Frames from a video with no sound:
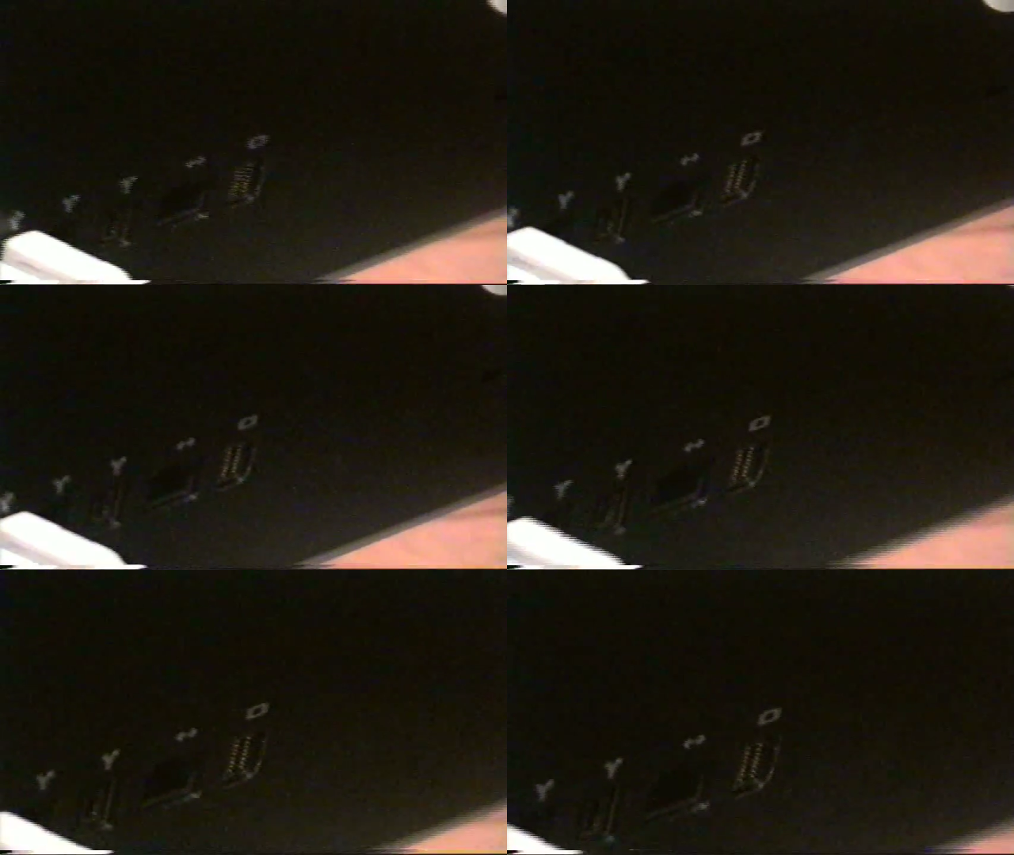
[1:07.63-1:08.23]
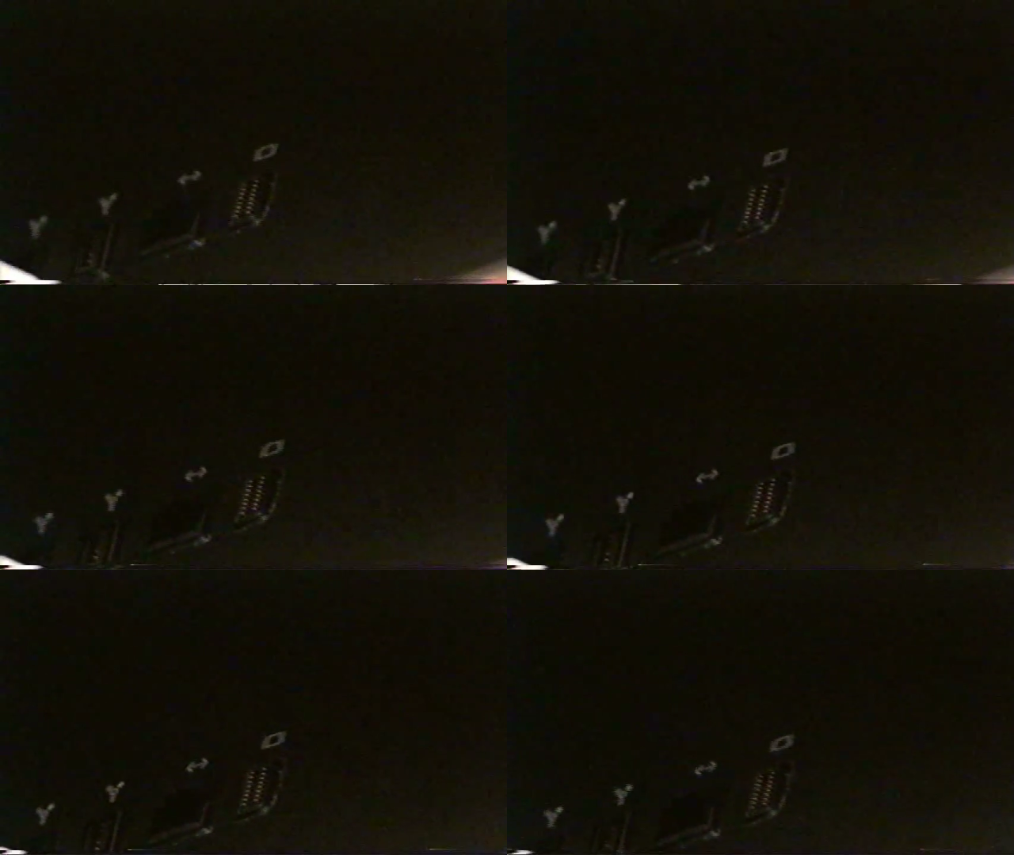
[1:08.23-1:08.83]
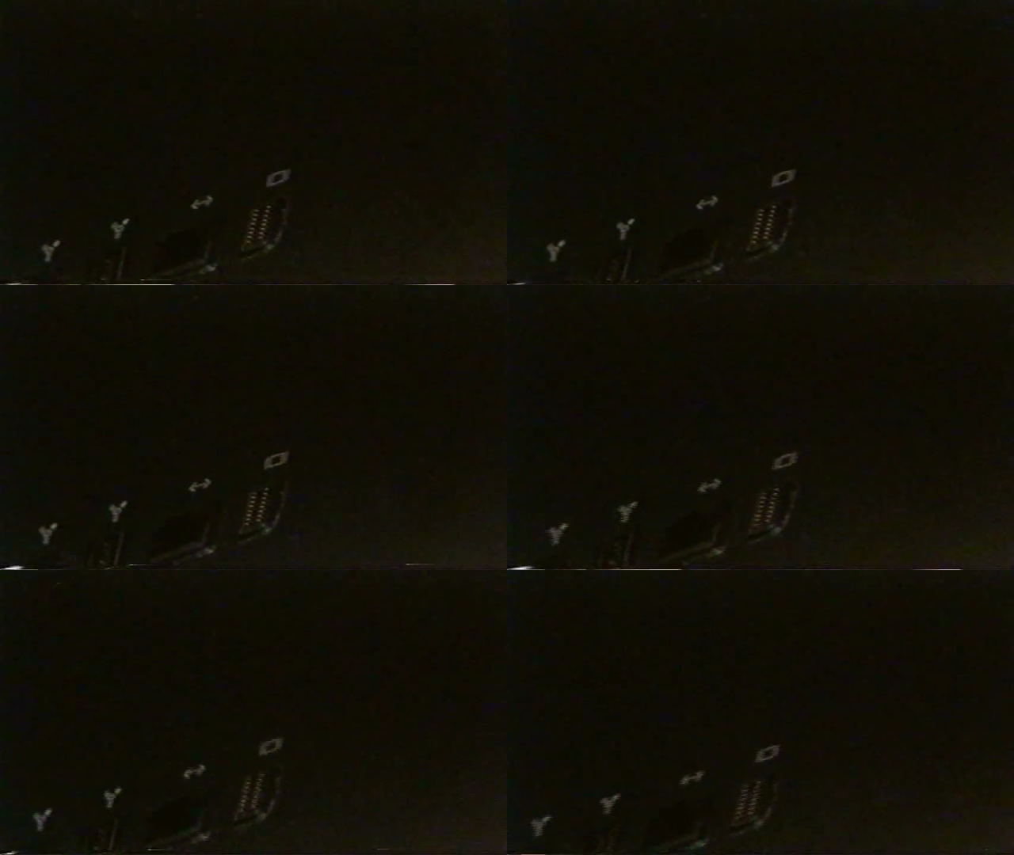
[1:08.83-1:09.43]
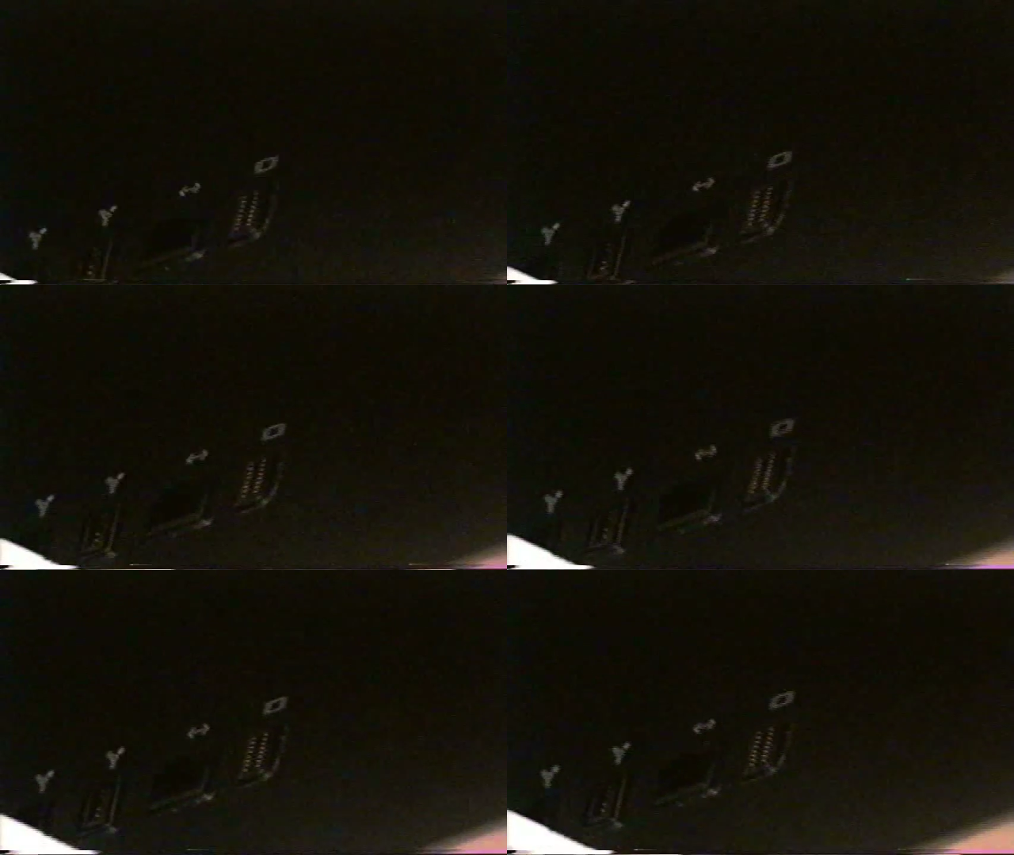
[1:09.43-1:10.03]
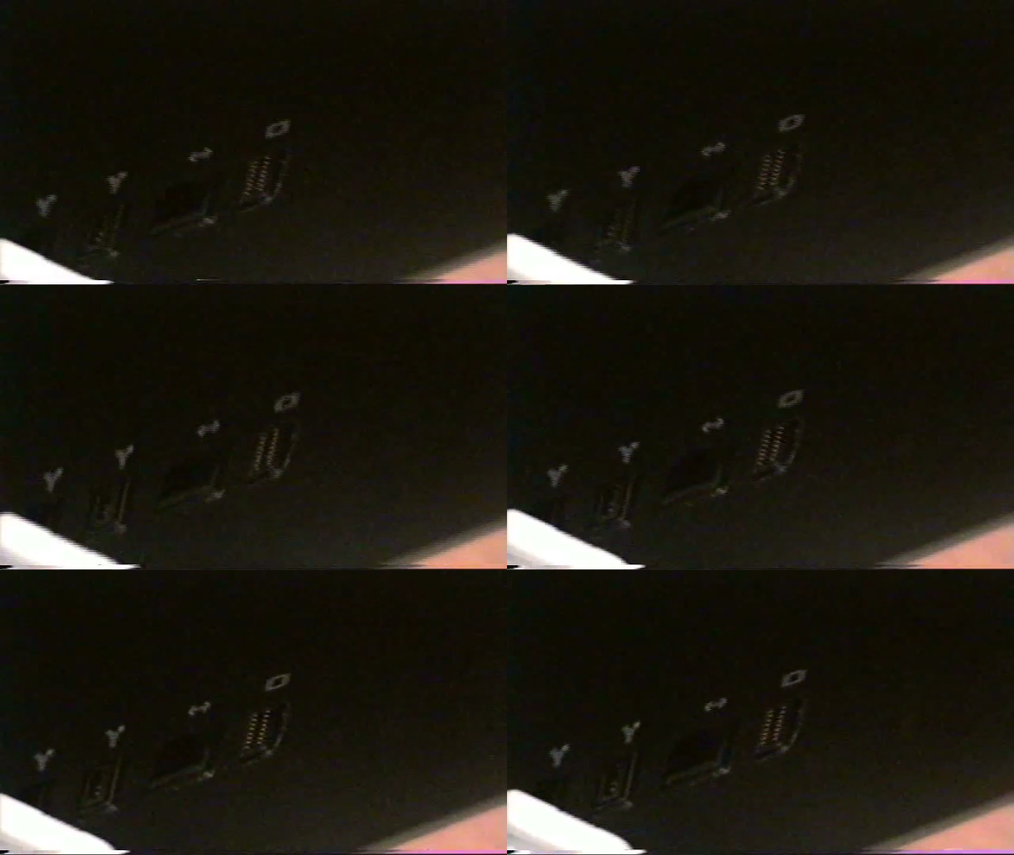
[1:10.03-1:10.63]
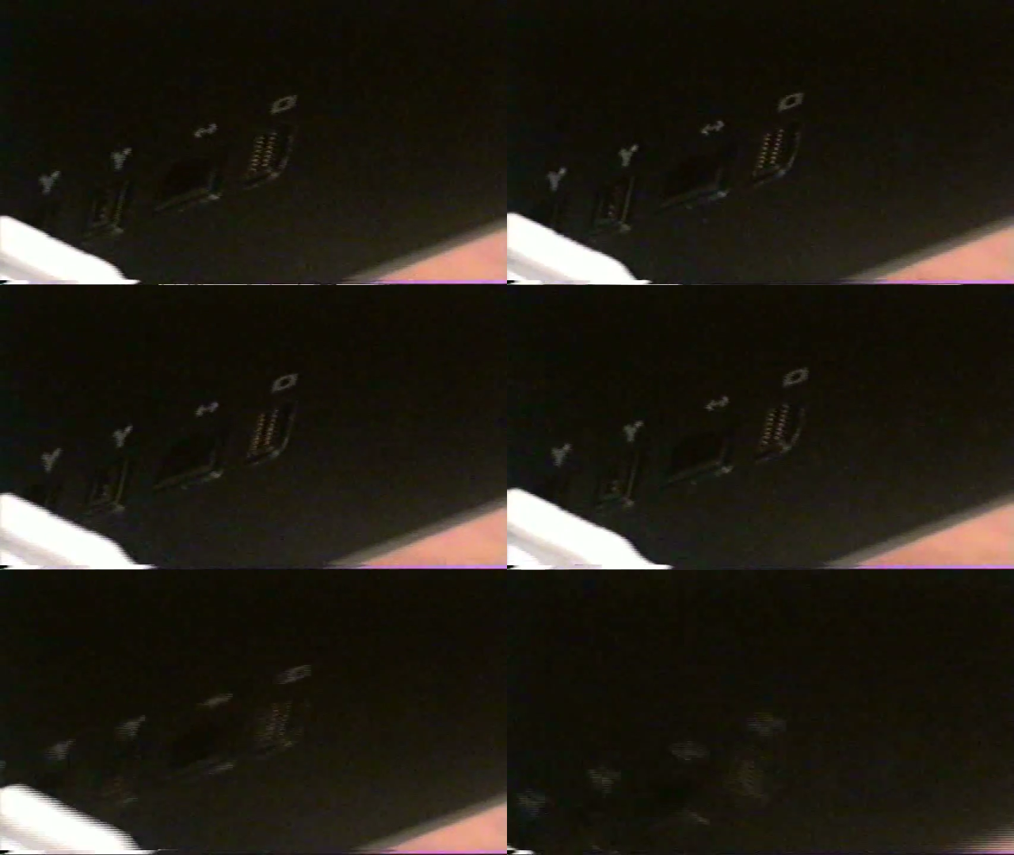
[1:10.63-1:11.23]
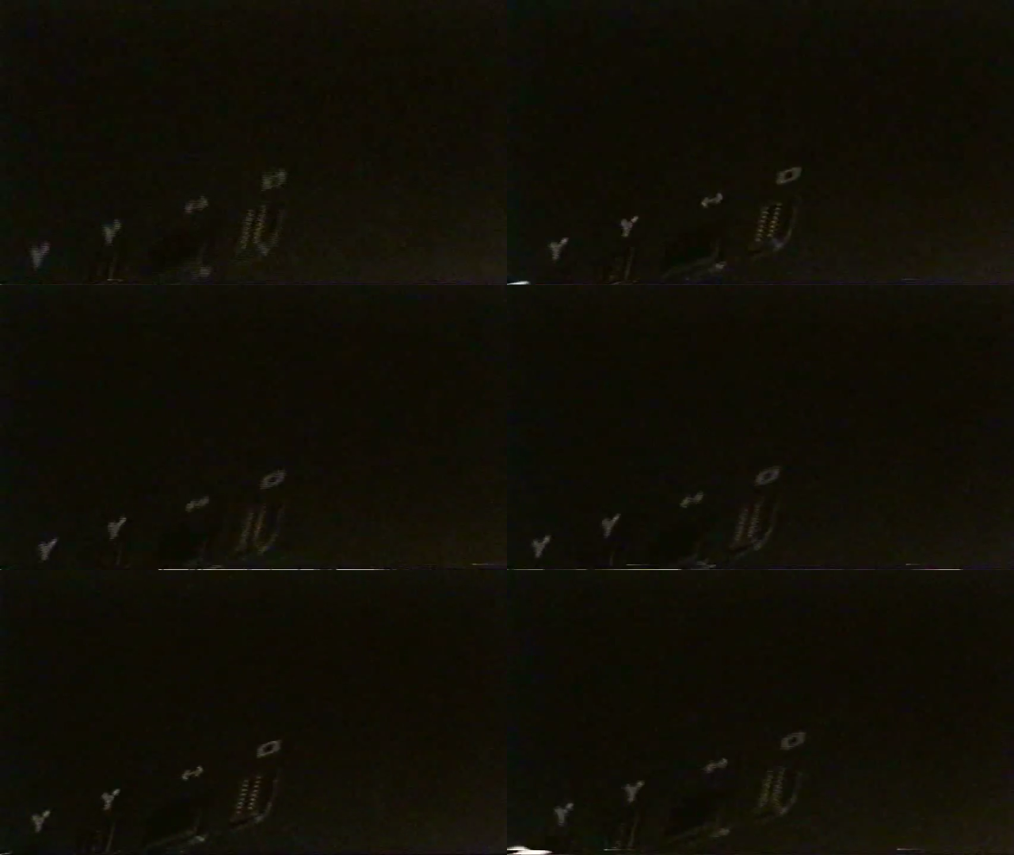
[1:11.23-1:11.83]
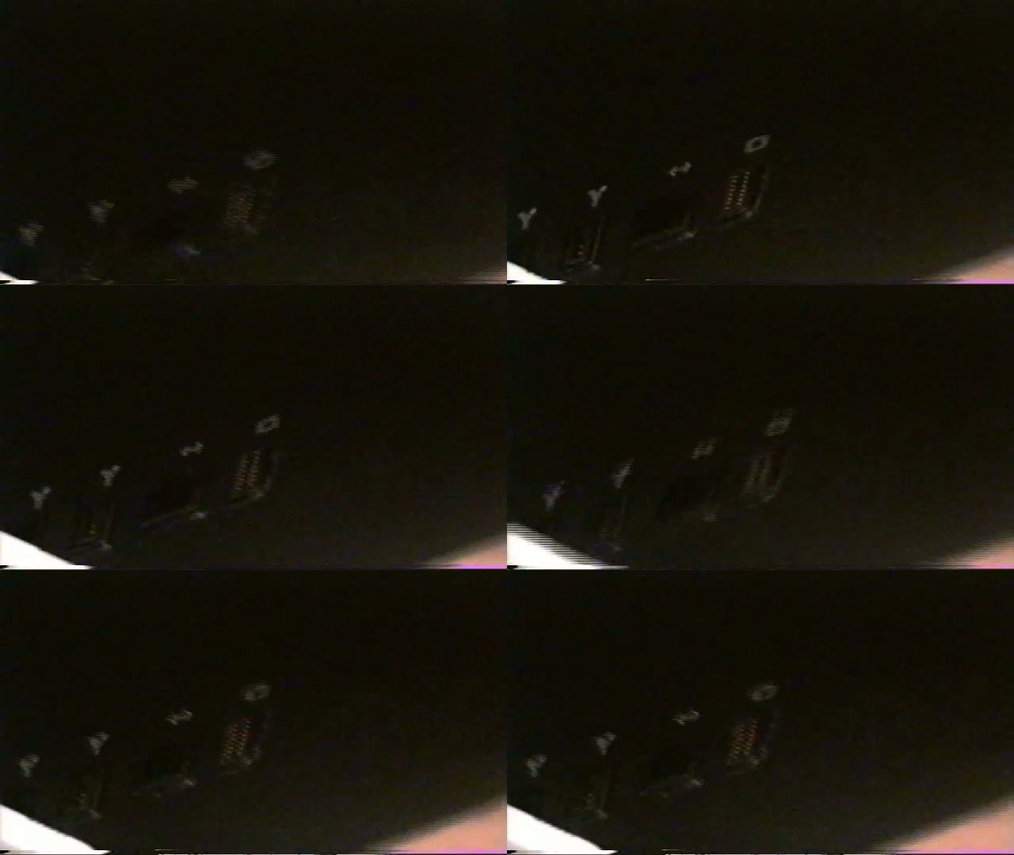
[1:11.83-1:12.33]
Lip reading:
[unreadable: no face in view]